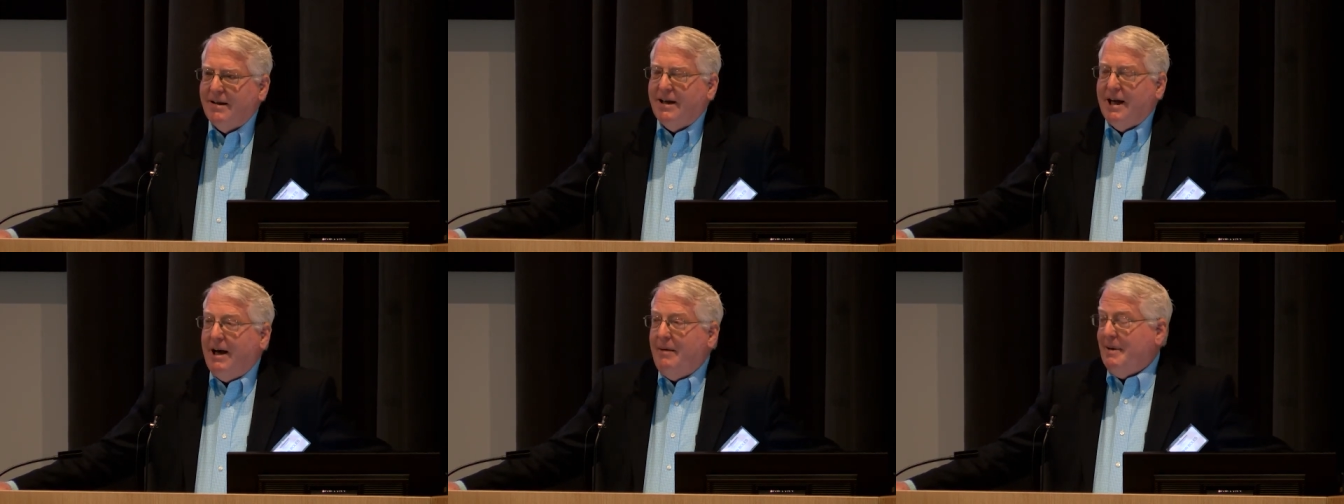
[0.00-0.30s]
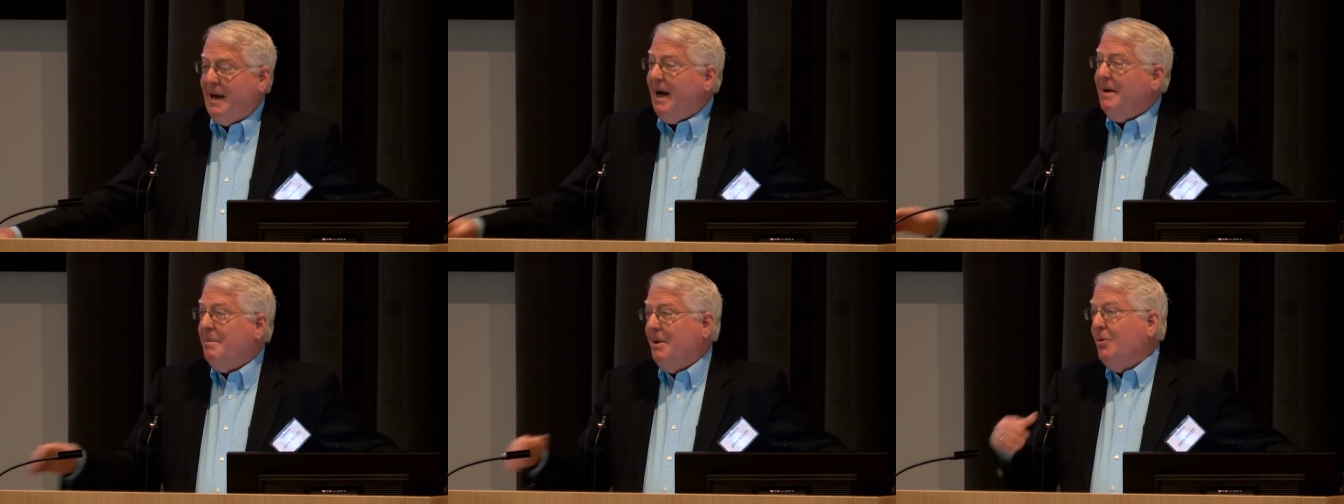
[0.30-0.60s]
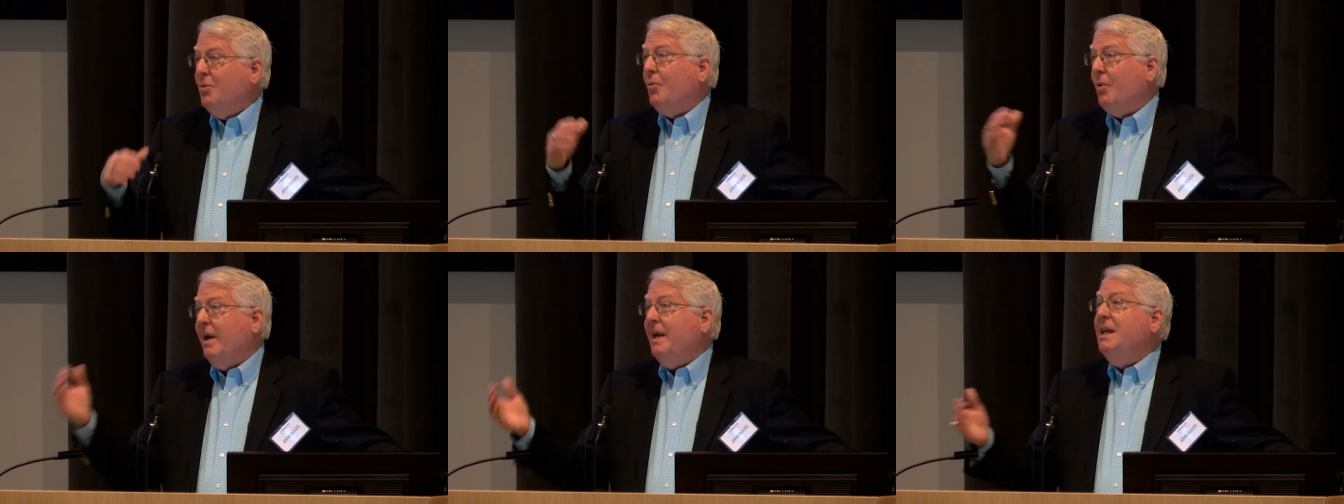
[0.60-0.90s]
I mean, I've
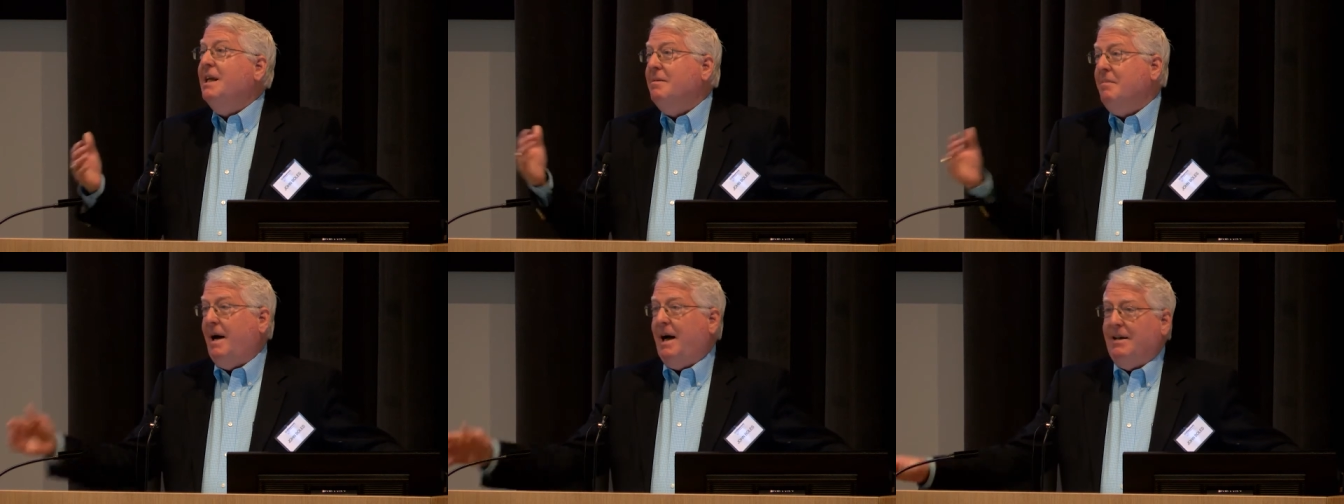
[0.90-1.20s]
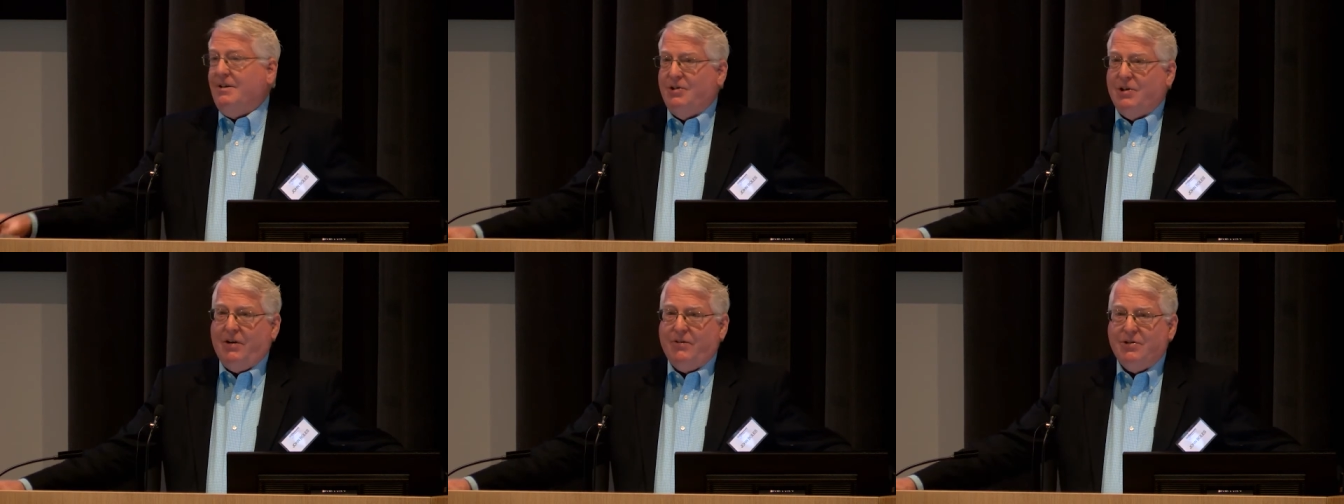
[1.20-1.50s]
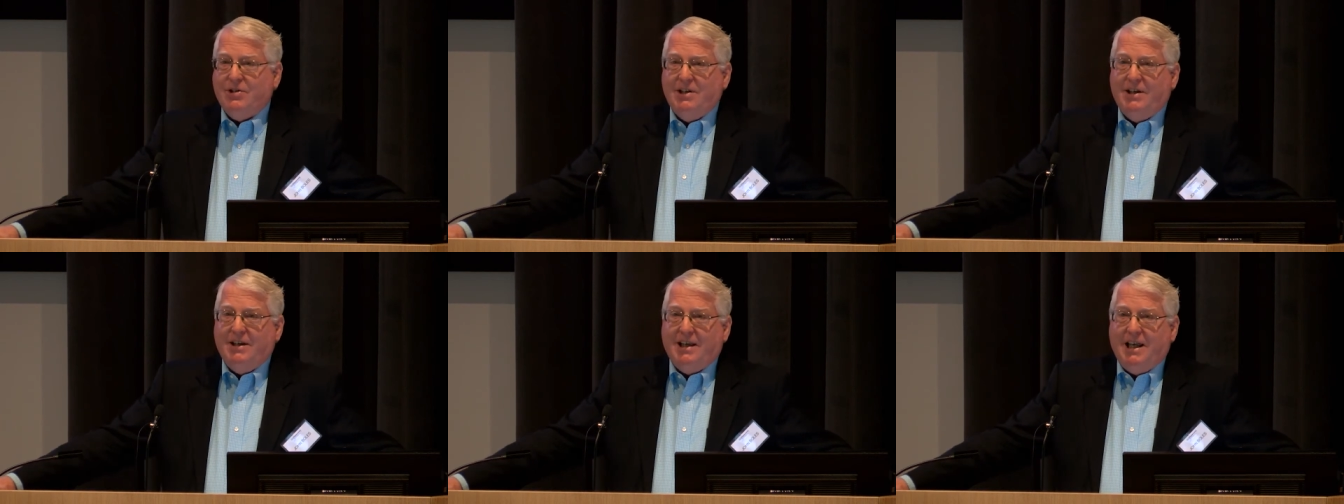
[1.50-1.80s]
been reading about
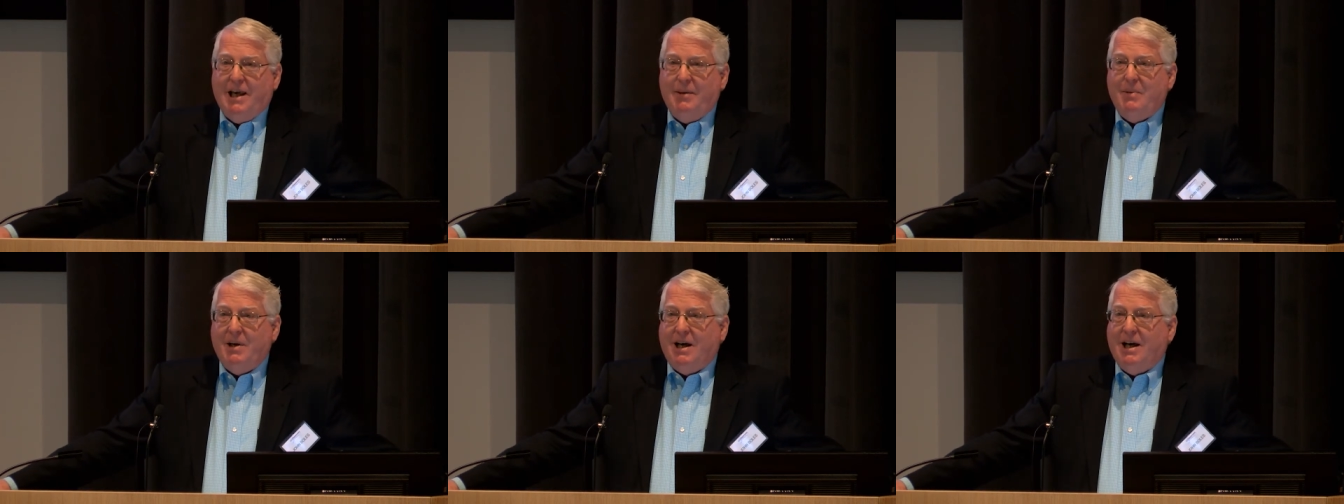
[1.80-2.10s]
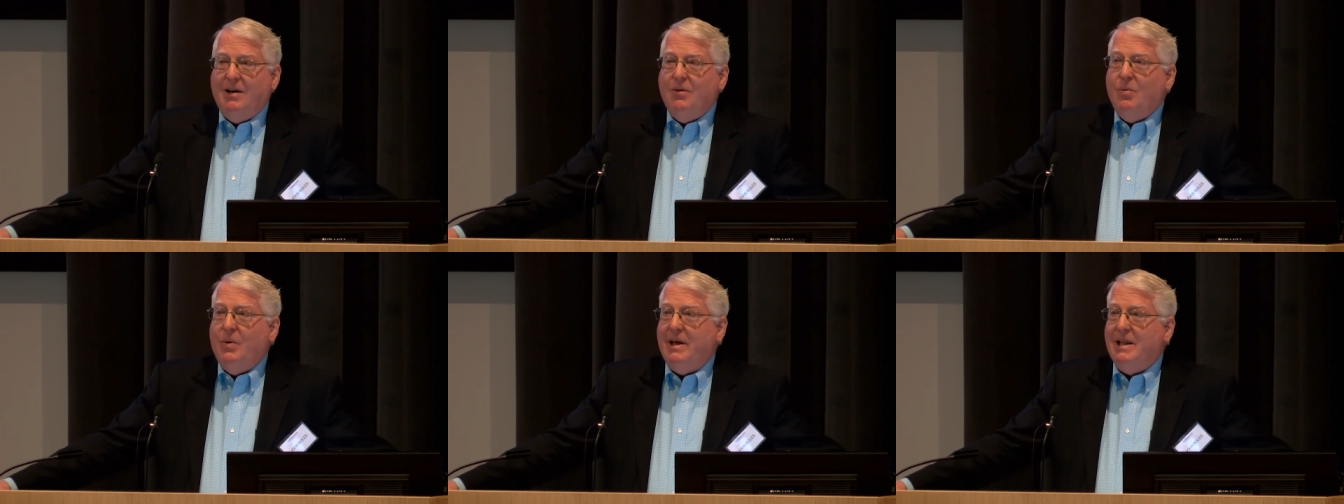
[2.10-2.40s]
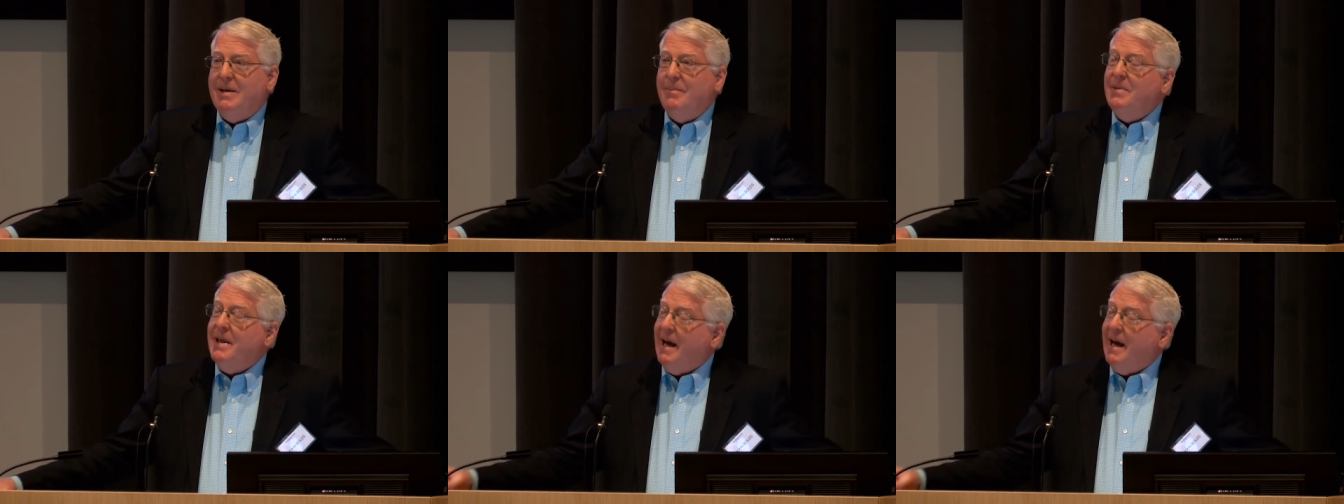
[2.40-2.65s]
Jefferson and keeping up with him.